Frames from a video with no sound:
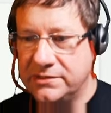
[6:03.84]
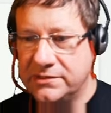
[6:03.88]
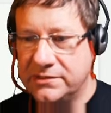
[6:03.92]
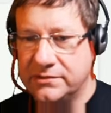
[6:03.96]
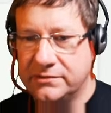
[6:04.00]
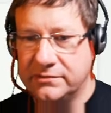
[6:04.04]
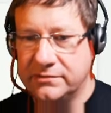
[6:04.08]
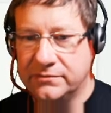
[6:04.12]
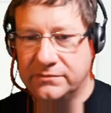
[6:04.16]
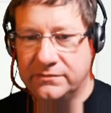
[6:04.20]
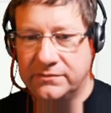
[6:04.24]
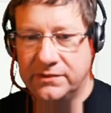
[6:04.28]

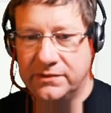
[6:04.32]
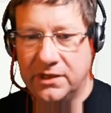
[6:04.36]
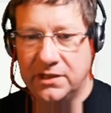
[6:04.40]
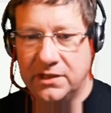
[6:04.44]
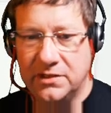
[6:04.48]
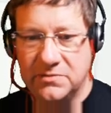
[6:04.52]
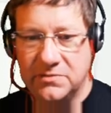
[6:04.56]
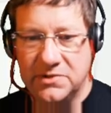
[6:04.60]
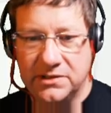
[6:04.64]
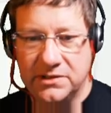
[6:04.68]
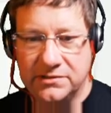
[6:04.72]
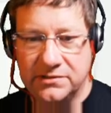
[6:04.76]
of
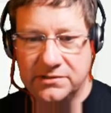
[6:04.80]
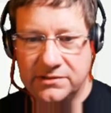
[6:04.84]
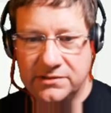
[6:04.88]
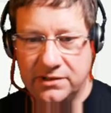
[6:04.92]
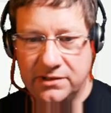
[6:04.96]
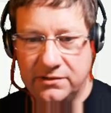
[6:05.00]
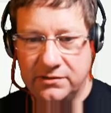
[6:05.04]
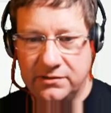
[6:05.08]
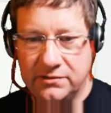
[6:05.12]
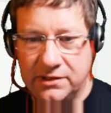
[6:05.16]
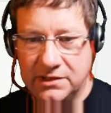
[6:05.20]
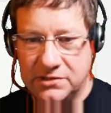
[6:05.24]
gaming. So
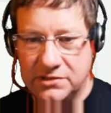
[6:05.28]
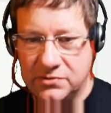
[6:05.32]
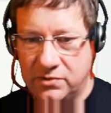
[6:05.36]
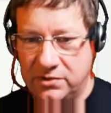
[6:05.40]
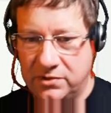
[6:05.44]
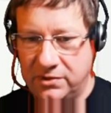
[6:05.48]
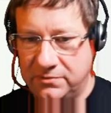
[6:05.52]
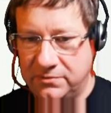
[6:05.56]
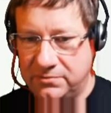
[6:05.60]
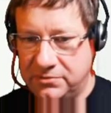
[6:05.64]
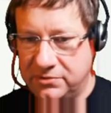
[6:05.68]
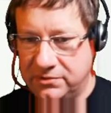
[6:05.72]
that's why I
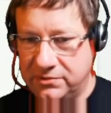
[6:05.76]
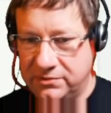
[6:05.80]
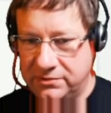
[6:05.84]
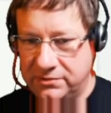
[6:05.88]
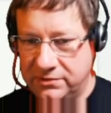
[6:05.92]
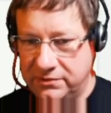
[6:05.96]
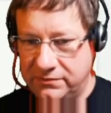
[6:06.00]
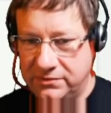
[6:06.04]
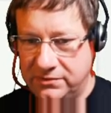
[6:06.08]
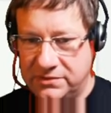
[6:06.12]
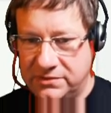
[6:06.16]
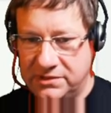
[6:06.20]
put, if
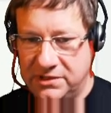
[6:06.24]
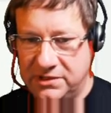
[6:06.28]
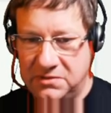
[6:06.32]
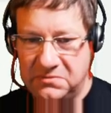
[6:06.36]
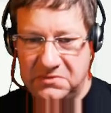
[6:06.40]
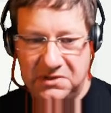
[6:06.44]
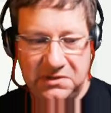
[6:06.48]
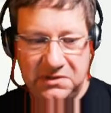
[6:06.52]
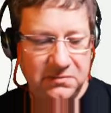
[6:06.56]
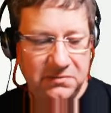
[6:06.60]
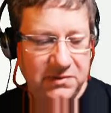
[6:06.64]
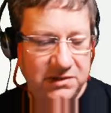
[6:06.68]
you see me
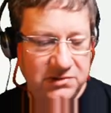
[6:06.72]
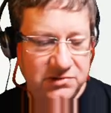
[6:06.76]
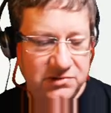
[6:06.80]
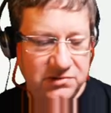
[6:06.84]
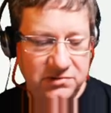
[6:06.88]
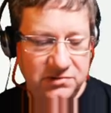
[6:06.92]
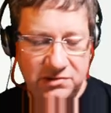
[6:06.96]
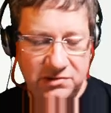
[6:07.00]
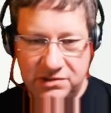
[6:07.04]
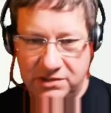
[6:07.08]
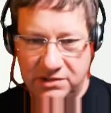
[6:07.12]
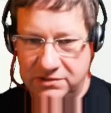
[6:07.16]
mention
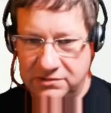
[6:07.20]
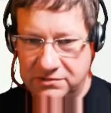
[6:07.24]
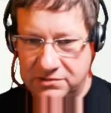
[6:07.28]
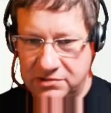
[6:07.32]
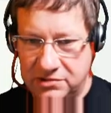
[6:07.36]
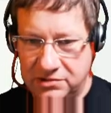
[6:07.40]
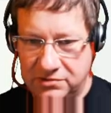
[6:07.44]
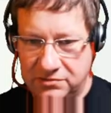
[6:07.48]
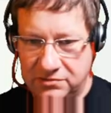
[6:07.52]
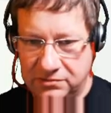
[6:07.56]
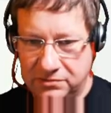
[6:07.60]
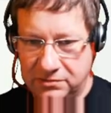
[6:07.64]
judge
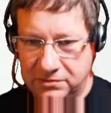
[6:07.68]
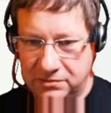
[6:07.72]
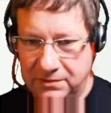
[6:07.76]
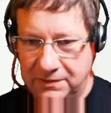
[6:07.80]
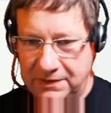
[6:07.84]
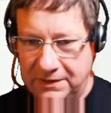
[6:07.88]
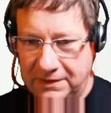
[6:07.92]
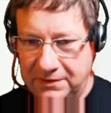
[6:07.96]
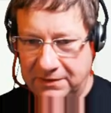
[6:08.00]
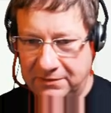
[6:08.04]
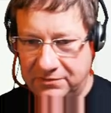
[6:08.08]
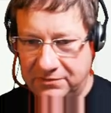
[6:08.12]
or
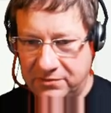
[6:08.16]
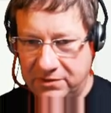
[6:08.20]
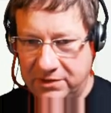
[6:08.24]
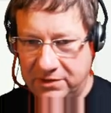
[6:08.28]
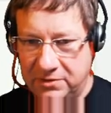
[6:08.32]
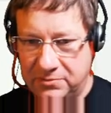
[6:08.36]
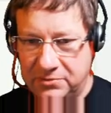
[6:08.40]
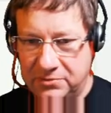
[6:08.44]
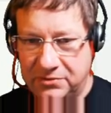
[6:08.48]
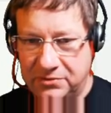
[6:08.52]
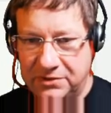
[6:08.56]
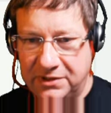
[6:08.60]
throw it up
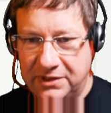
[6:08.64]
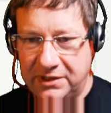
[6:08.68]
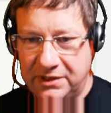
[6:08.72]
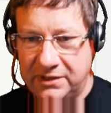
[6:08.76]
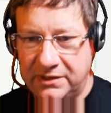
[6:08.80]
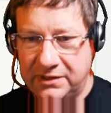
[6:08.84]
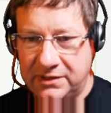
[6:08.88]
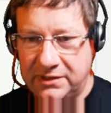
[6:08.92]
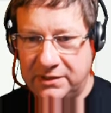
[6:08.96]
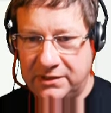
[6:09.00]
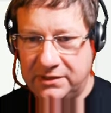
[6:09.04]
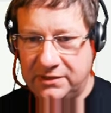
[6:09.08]
on there,
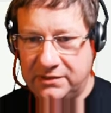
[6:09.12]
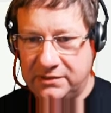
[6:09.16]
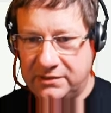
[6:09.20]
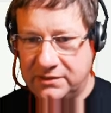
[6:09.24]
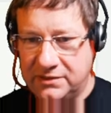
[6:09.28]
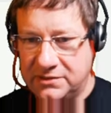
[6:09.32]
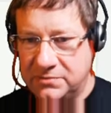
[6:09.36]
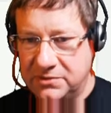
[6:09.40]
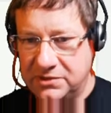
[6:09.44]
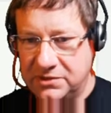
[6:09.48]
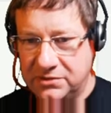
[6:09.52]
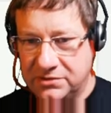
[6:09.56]
that's
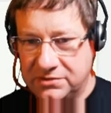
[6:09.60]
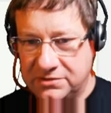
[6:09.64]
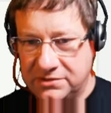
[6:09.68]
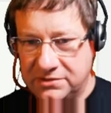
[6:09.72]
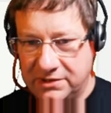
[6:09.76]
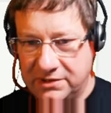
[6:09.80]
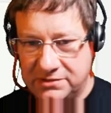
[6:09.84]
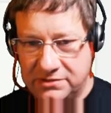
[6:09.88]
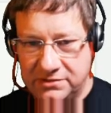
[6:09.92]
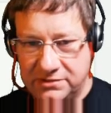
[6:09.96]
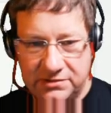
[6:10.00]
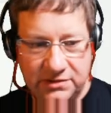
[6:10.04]
because that's
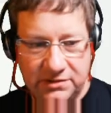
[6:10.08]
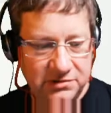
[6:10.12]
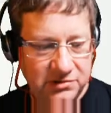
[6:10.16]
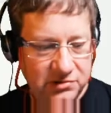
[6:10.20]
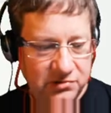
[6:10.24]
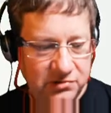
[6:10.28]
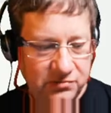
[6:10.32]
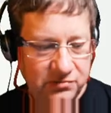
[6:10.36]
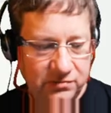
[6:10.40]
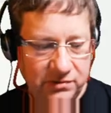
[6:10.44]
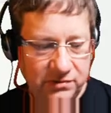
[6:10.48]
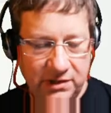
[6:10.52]
the Dungeon
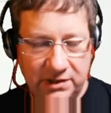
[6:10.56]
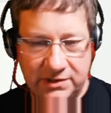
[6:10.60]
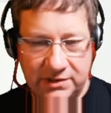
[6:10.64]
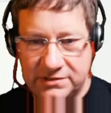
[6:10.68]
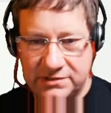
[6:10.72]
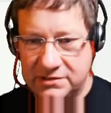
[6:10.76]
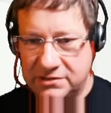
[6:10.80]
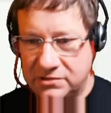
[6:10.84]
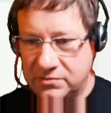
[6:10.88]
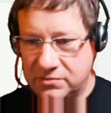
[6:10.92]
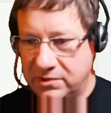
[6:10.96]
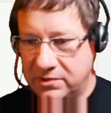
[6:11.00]
Crawl
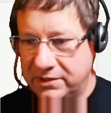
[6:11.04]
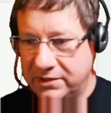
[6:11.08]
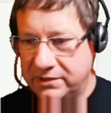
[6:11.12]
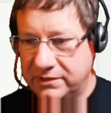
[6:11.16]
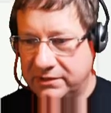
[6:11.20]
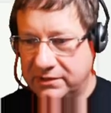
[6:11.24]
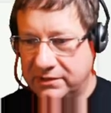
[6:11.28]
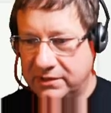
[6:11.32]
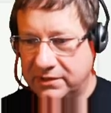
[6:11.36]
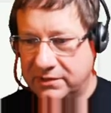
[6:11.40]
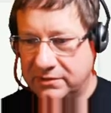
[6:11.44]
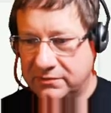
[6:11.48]
Classics way
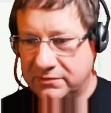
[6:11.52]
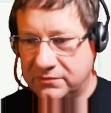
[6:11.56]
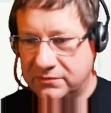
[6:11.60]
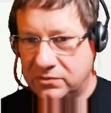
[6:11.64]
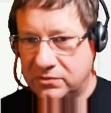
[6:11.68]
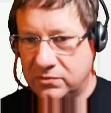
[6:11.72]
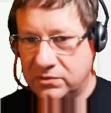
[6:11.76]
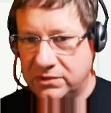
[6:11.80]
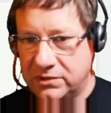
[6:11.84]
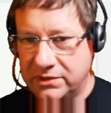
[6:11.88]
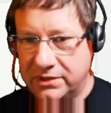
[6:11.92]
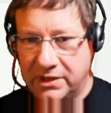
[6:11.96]
of
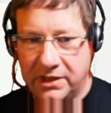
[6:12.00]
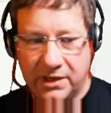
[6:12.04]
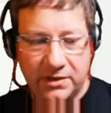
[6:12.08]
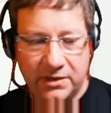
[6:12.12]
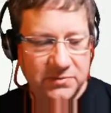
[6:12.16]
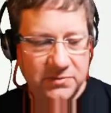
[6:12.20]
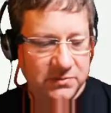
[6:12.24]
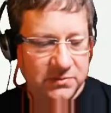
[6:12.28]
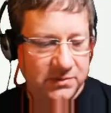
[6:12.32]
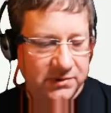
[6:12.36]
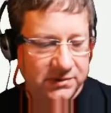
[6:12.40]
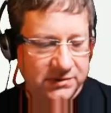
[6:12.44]
calling a games
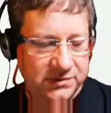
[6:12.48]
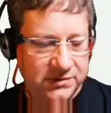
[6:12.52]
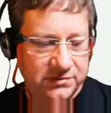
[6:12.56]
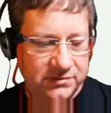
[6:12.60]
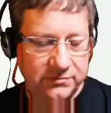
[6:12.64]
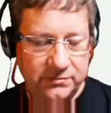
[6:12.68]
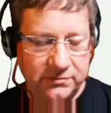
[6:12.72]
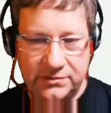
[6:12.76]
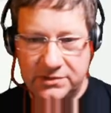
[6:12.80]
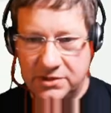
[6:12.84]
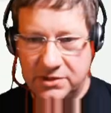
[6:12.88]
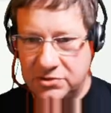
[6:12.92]
master or
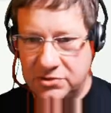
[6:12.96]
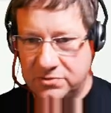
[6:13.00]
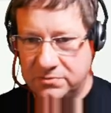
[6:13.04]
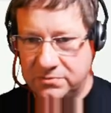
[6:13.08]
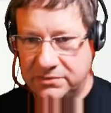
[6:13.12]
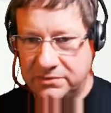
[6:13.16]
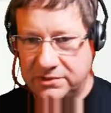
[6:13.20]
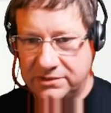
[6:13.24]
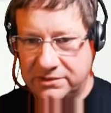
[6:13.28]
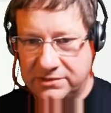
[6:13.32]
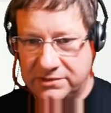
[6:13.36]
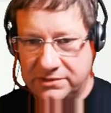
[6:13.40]
dungeon
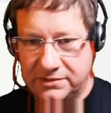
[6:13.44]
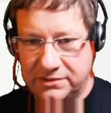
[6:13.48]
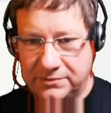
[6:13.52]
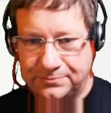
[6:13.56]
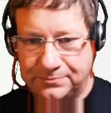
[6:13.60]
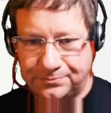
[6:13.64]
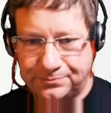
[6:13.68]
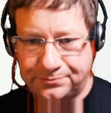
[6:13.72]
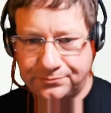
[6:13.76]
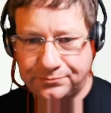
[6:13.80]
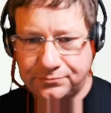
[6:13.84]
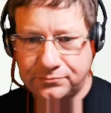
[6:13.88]
master,
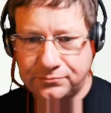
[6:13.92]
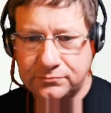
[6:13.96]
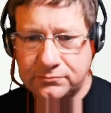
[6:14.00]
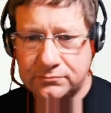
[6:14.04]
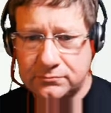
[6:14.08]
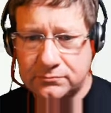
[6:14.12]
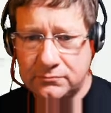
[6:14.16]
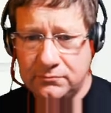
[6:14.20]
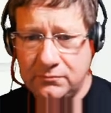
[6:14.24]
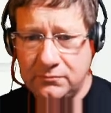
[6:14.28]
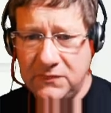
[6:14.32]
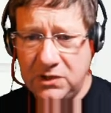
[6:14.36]

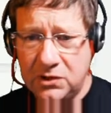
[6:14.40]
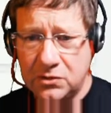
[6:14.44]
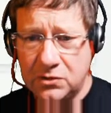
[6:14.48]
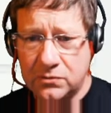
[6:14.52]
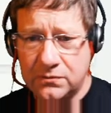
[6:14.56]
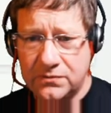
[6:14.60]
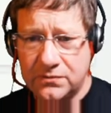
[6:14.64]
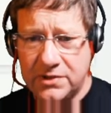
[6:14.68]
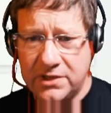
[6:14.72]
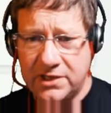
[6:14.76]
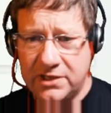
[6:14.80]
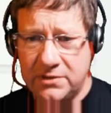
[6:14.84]
of
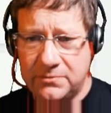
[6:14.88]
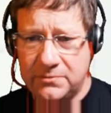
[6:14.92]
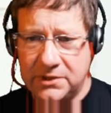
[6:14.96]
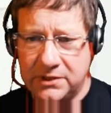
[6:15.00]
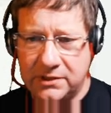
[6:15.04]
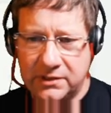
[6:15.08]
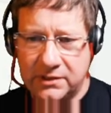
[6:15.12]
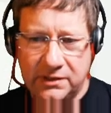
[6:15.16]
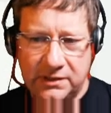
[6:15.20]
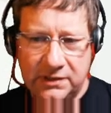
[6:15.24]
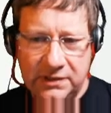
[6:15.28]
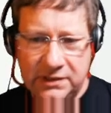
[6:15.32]
naming
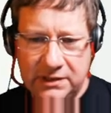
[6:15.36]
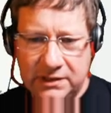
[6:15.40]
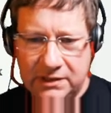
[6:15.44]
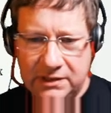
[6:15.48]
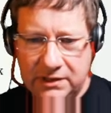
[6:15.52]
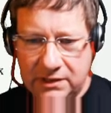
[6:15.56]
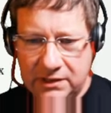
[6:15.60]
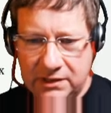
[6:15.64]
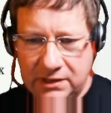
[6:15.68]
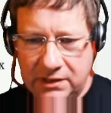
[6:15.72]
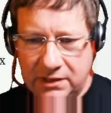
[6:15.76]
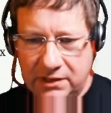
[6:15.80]

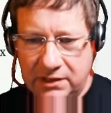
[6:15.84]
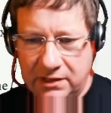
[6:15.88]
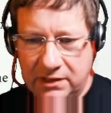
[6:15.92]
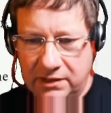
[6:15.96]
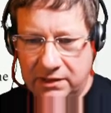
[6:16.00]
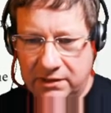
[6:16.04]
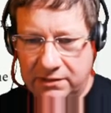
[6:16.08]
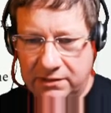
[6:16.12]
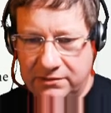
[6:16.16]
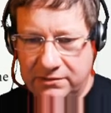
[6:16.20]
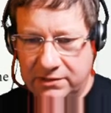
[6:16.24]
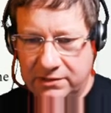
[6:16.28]

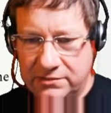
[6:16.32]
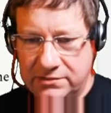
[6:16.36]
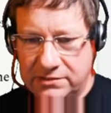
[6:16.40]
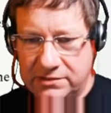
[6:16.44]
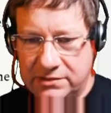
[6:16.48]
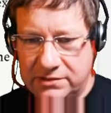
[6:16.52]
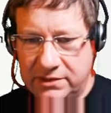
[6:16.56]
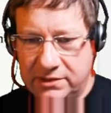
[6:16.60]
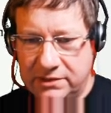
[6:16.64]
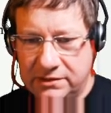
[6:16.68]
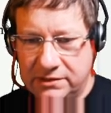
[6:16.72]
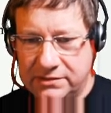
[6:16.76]
those
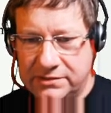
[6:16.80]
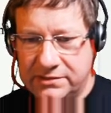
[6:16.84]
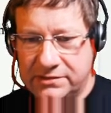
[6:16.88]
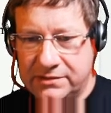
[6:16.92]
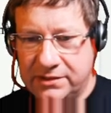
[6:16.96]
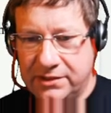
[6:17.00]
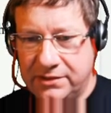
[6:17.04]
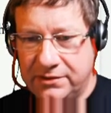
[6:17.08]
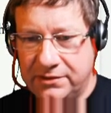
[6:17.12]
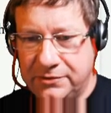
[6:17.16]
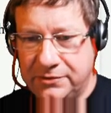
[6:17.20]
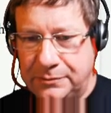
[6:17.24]
things.
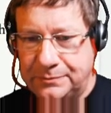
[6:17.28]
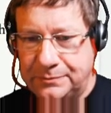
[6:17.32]
So